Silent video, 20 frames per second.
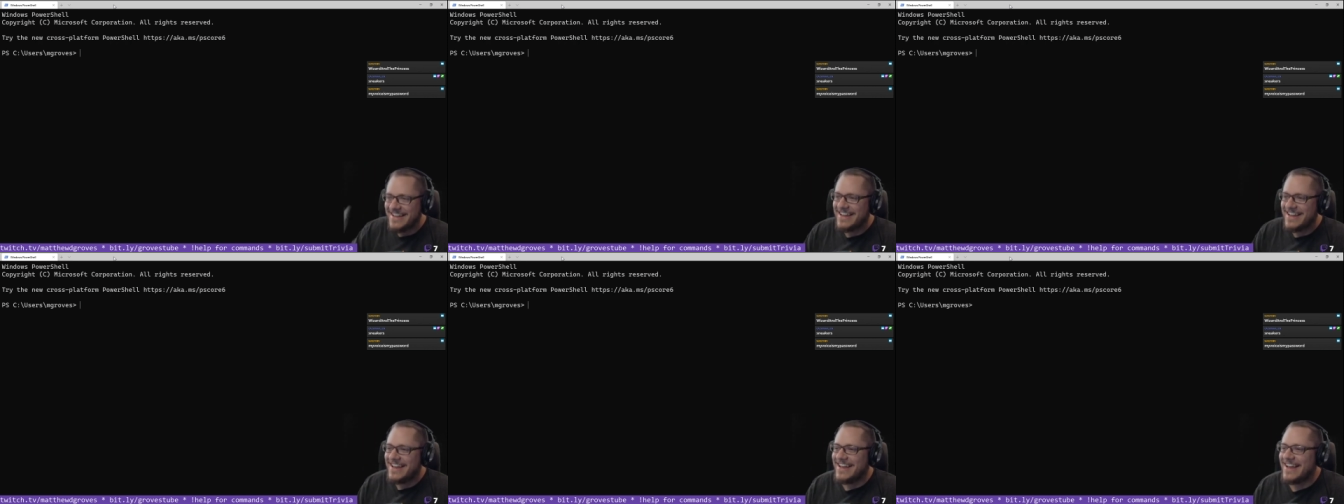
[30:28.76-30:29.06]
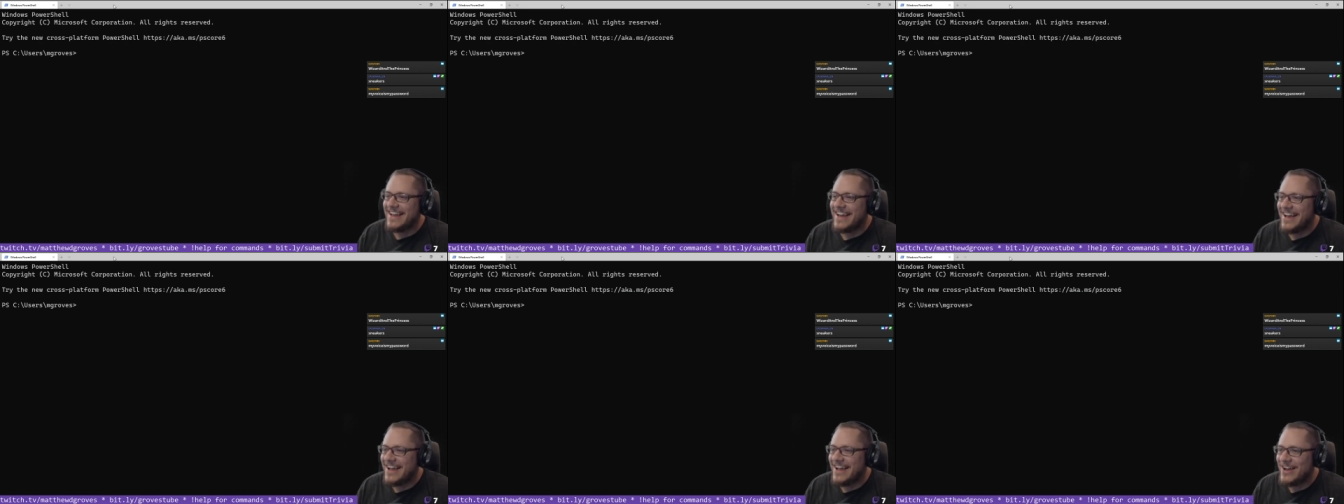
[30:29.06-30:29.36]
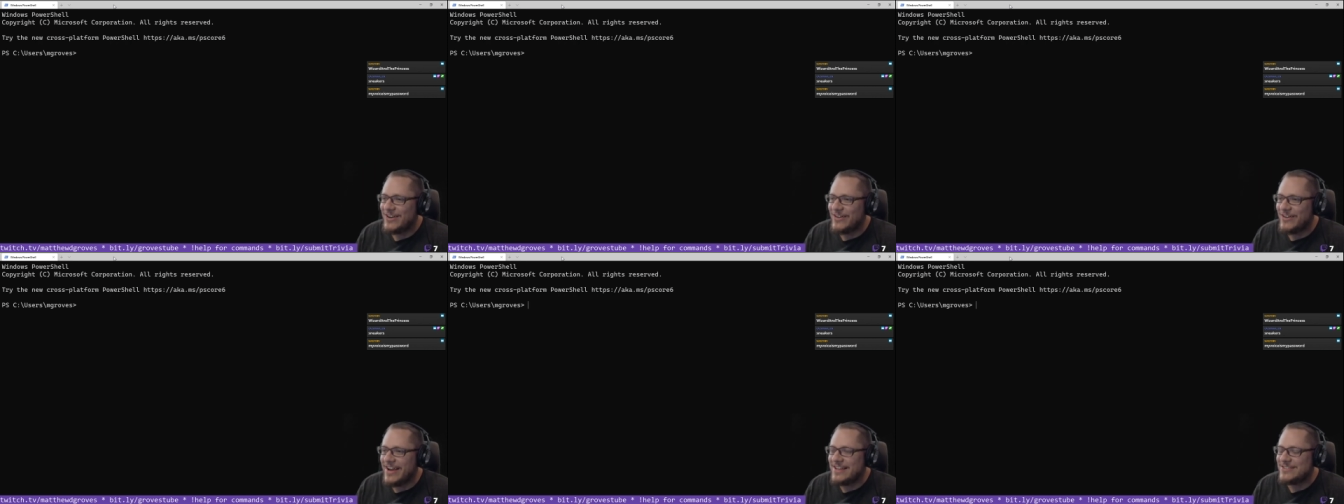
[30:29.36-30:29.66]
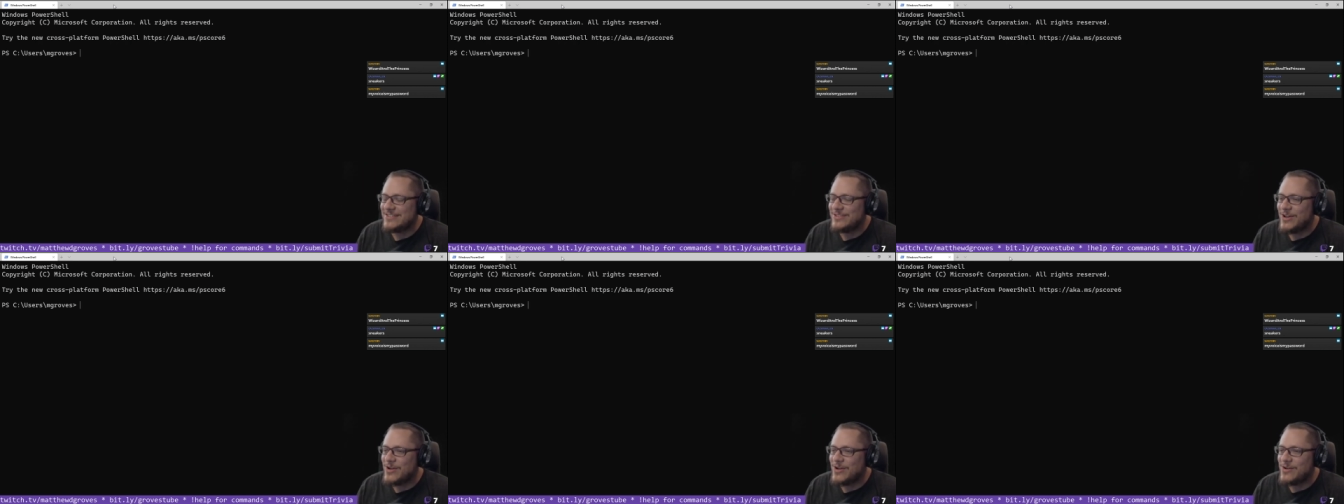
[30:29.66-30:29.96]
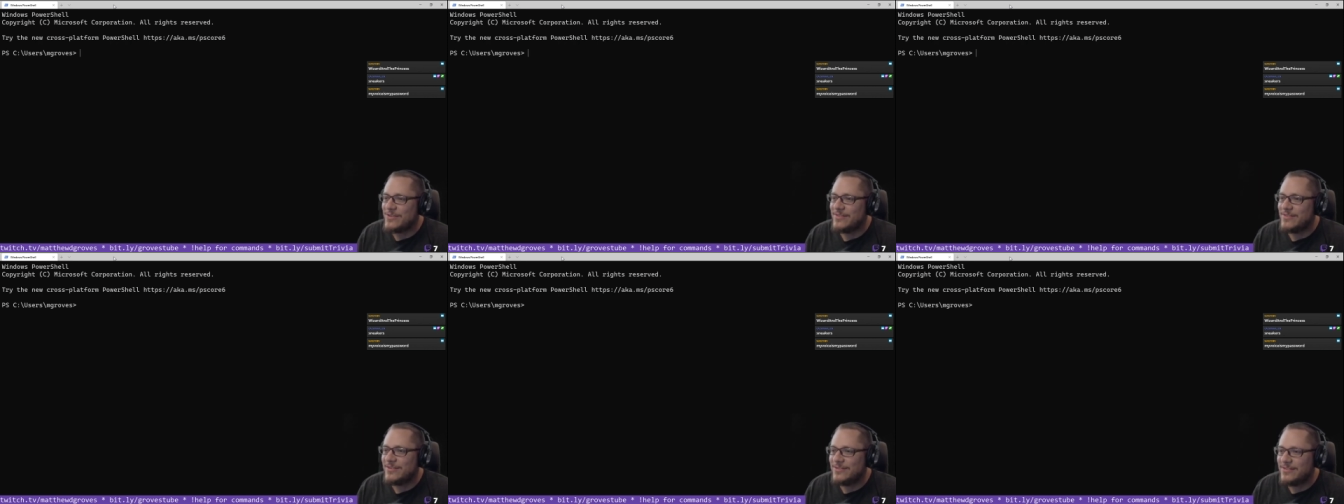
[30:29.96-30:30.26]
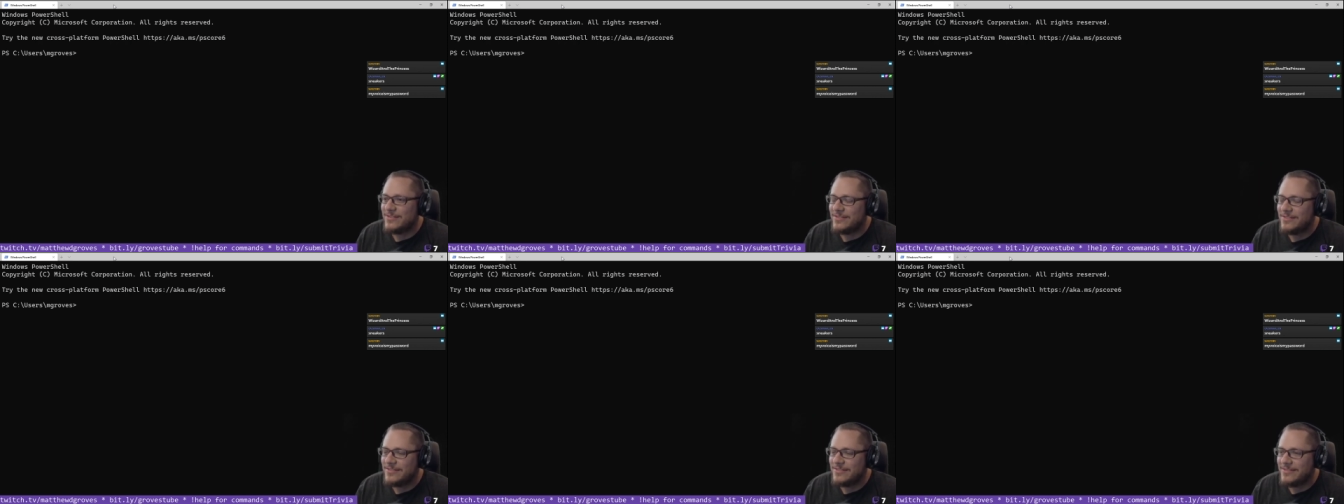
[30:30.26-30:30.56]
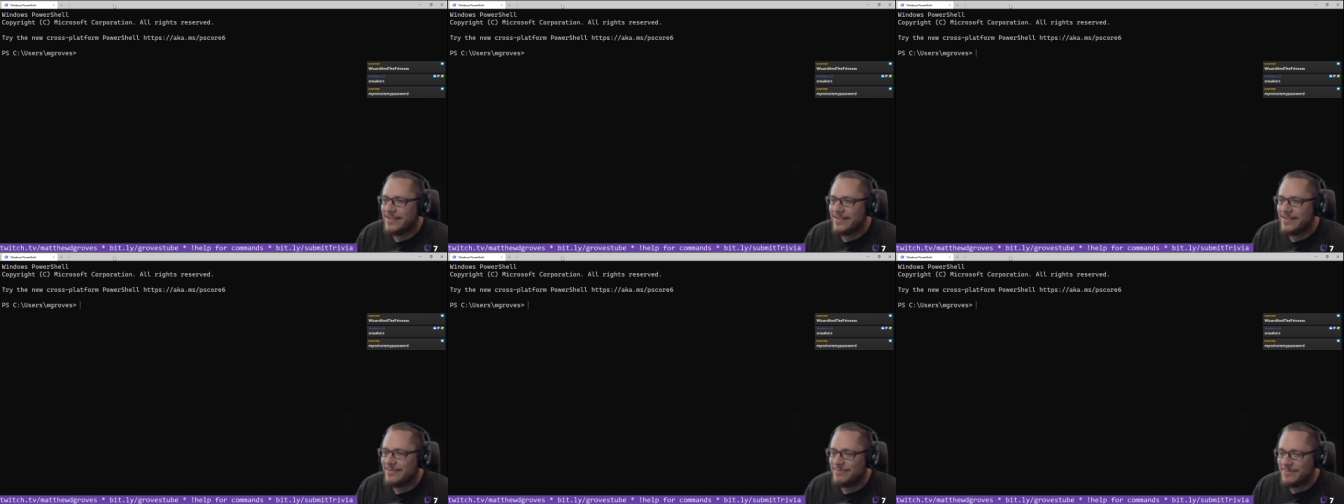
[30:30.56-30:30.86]
All right, so
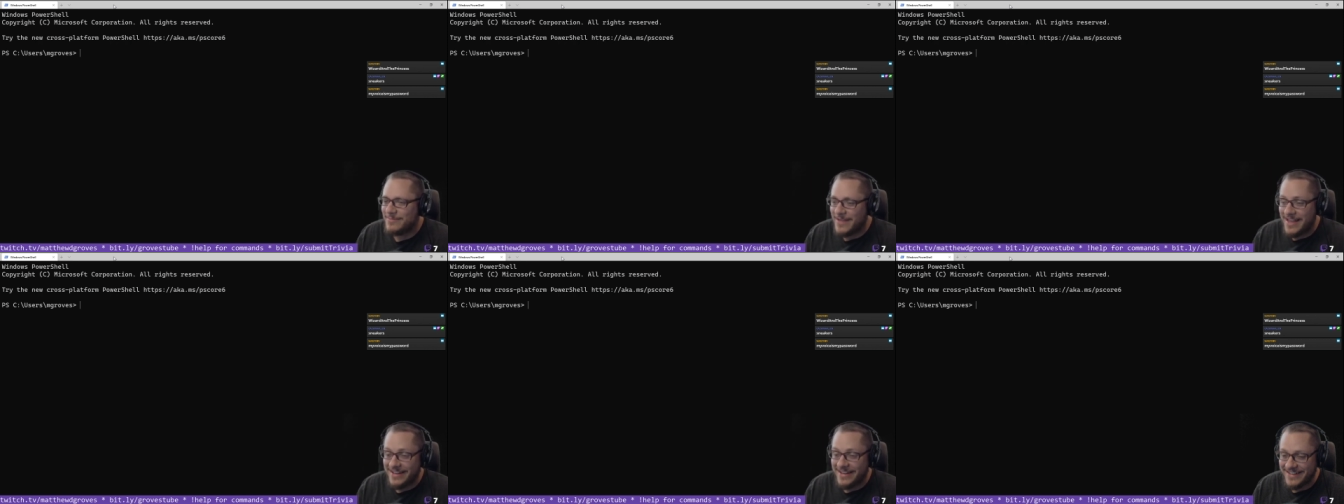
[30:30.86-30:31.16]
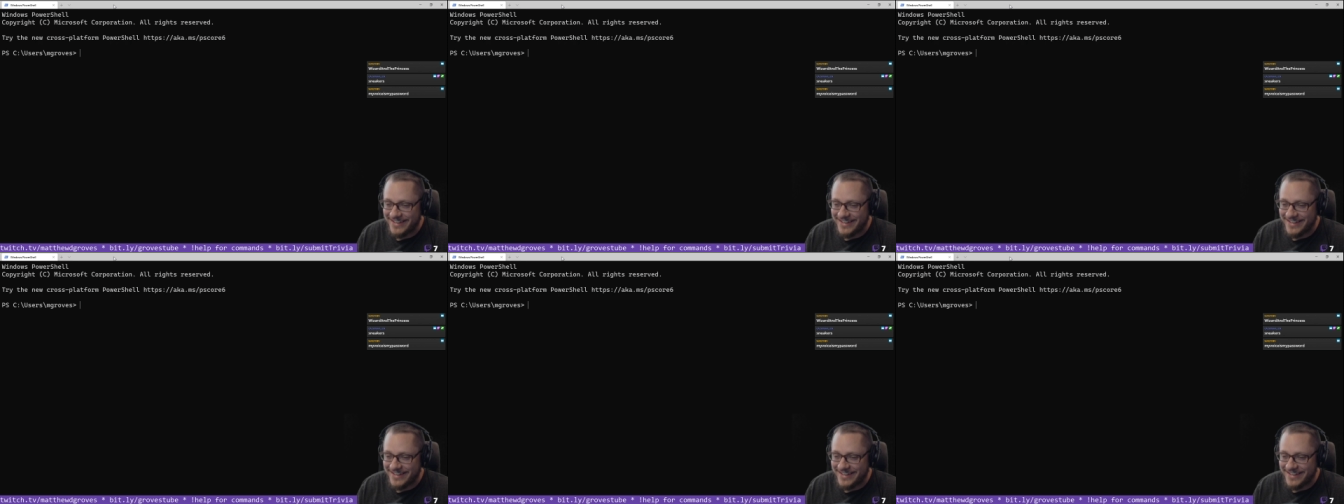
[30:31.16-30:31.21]
you